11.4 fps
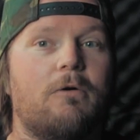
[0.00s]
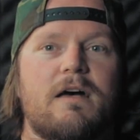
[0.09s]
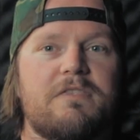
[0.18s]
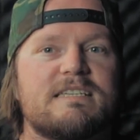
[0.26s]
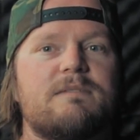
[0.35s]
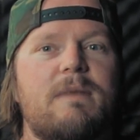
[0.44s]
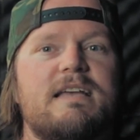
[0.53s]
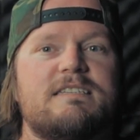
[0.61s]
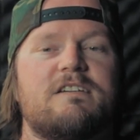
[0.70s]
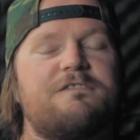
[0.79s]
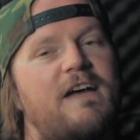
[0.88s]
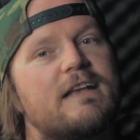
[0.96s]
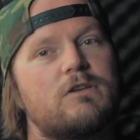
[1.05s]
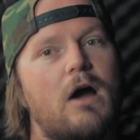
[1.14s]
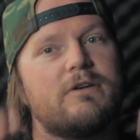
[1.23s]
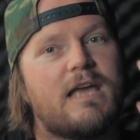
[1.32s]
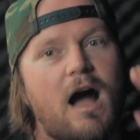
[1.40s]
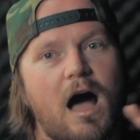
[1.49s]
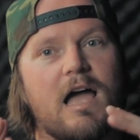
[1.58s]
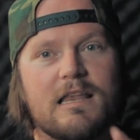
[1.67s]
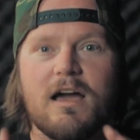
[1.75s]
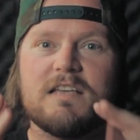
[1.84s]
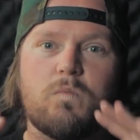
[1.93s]
Now this amazing effect not only
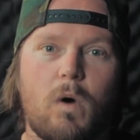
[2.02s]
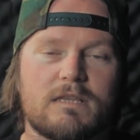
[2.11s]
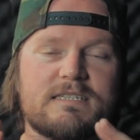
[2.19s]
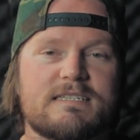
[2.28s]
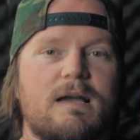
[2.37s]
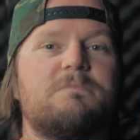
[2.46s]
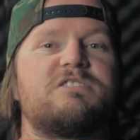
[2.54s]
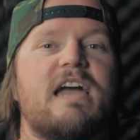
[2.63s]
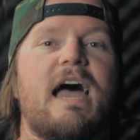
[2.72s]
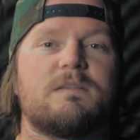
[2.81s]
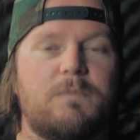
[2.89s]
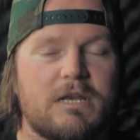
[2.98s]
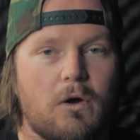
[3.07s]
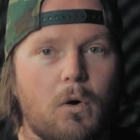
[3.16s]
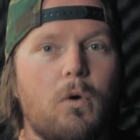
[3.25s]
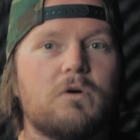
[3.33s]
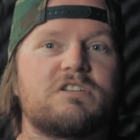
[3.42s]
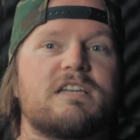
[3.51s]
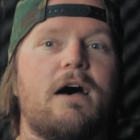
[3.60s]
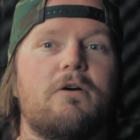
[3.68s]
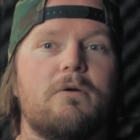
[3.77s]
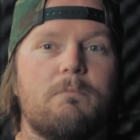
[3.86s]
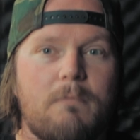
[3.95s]
highlights one subject, but it
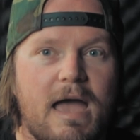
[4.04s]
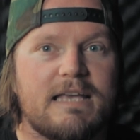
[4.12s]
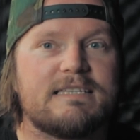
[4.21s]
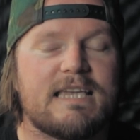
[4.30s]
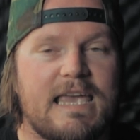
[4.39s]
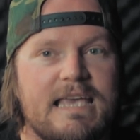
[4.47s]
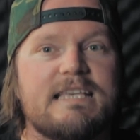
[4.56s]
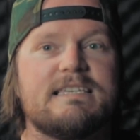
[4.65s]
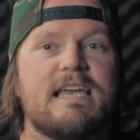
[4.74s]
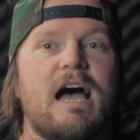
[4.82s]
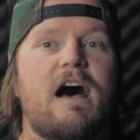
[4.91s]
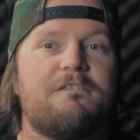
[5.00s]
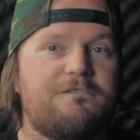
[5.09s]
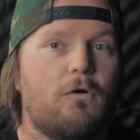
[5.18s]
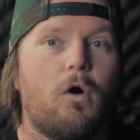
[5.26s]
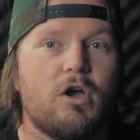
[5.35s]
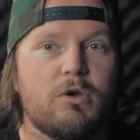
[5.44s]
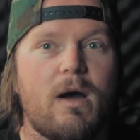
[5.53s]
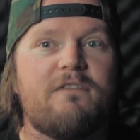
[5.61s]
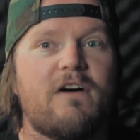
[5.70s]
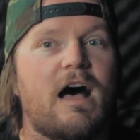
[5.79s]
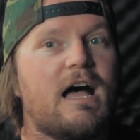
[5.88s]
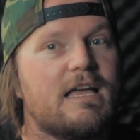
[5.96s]
also makes it easier for
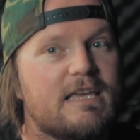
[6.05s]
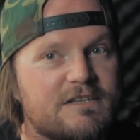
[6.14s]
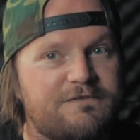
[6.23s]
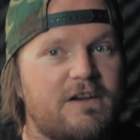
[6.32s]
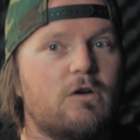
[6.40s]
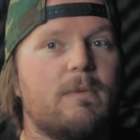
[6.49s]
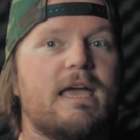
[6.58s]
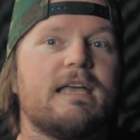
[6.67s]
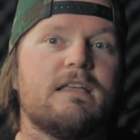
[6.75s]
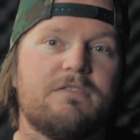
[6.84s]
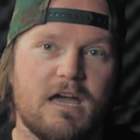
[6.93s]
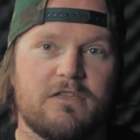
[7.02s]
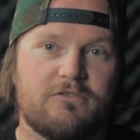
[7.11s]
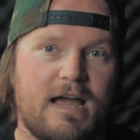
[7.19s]
whoever is filming the other